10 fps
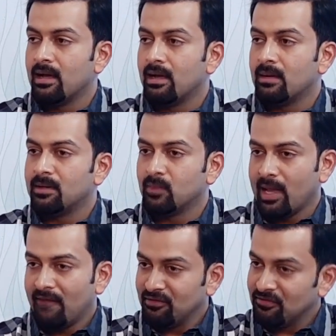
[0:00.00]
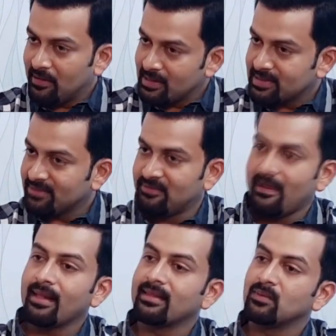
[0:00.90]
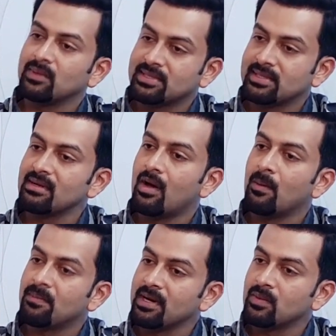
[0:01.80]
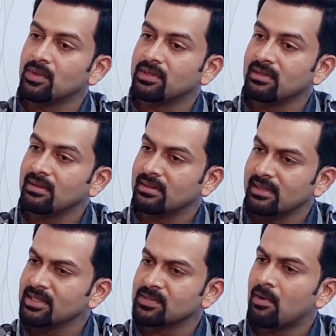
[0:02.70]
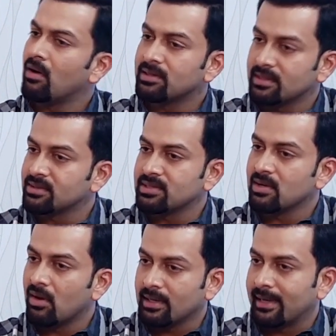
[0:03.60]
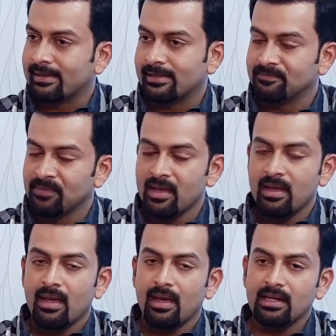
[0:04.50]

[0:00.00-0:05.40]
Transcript: Uh, but we have to face the fact that we still operate within a really small territory called Kerala. Mm.